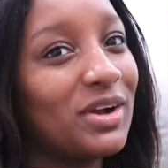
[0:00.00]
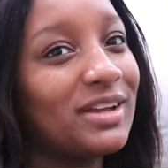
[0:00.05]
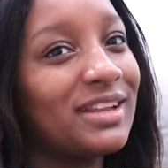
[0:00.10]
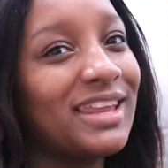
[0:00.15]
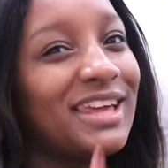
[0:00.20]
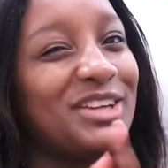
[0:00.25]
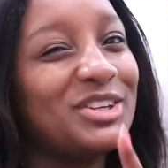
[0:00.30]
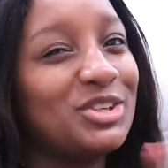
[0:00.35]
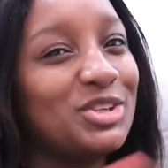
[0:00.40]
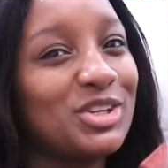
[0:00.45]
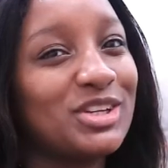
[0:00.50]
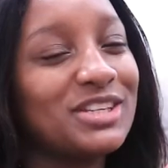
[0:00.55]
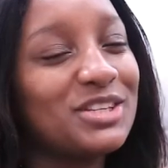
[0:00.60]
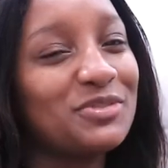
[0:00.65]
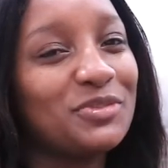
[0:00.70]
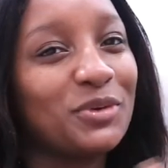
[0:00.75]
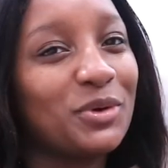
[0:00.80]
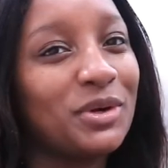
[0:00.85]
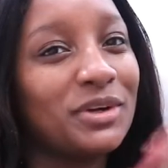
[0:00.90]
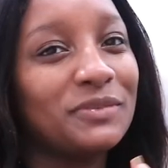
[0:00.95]
Like,
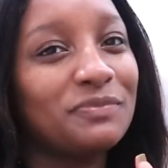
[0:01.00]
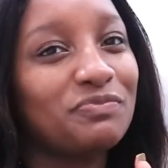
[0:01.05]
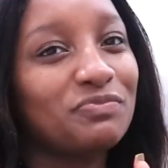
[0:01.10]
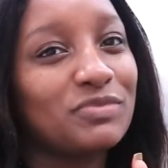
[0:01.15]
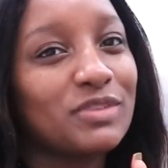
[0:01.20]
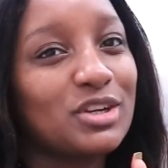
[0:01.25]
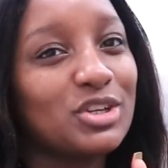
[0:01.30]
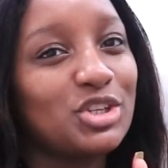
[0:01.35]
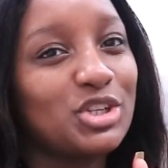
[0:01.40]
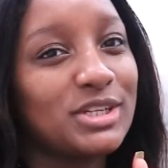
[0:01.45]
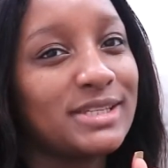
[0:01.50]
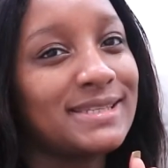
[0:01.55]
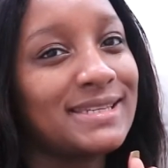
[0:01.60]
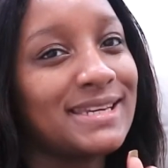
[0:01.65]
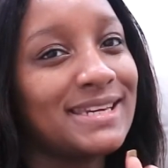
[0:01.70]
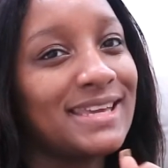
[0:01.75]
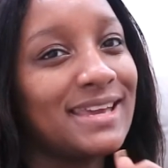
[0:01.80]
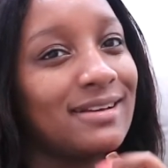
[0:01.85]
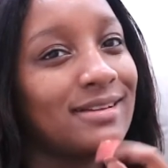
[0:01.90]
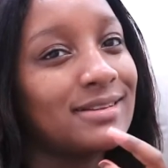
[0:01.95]
just for shits
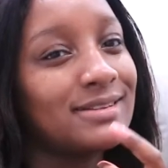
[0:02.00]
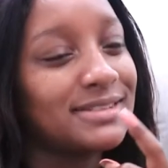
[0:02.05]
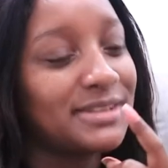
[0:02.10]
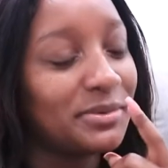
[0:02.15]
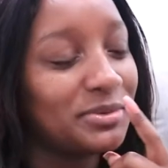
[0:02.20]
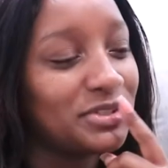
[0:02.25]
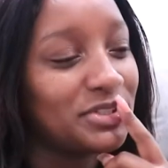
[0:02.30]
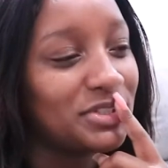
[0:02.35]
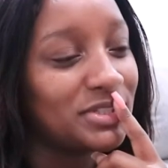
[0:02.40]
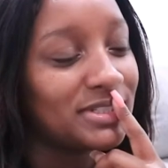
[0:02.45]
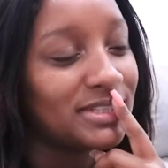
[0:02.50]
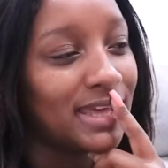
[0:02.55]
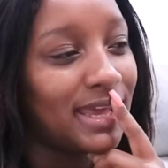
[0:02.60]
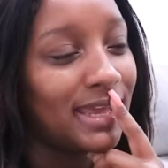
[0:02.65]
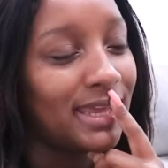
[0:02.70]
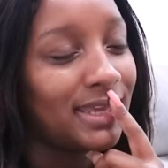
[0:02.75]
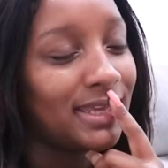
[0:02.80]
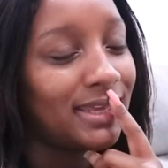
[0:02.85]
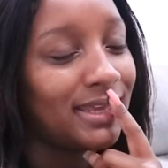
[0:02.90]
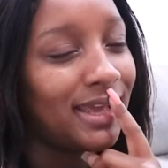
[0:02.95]
and giggles, I was just
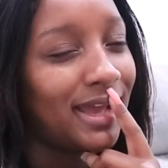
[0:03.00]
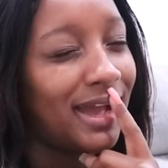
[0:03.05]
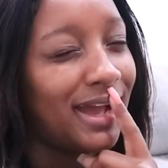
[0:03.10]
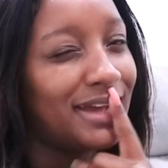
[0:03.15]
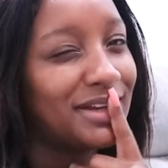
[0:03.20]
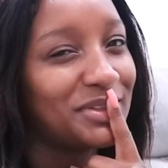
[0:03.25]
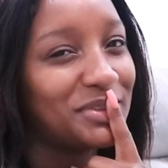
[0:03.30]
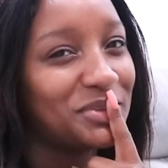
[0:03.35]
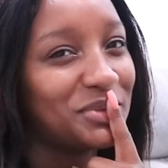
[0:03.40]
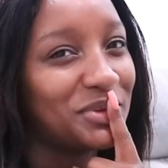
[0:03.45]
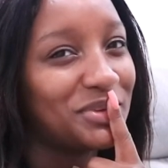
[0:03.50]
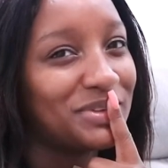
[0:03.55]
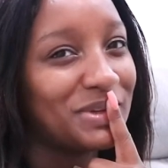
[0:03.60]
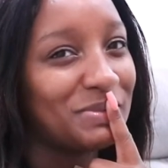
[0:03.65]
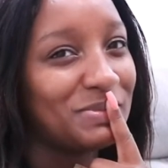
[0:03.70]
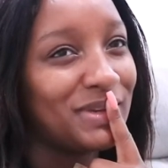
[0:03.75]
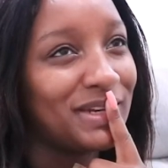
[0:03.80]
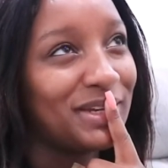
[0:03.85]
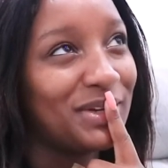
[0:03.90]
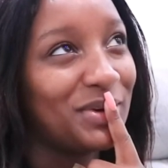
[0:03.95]
like, yeah, I don't know if
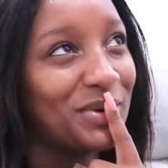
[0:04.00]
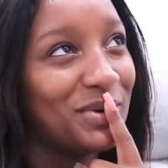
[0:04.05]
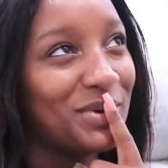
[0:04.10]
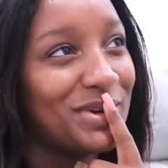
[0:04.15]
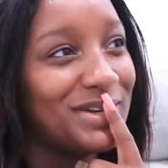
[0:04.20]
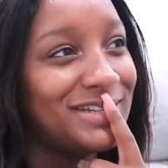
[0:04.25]
I'm gonna go.